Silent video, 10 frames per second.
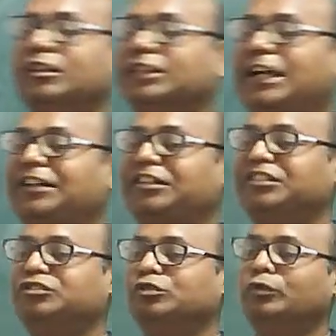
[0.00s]
That
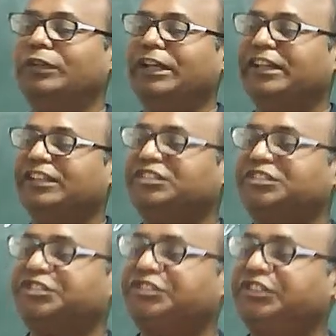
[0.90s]
is known as
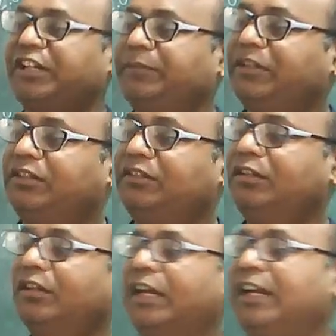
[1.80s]

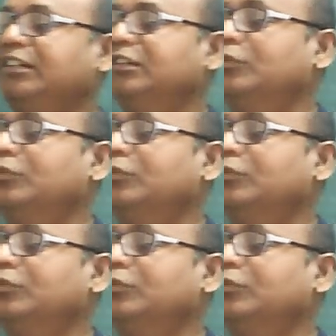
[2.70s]
stamen, and the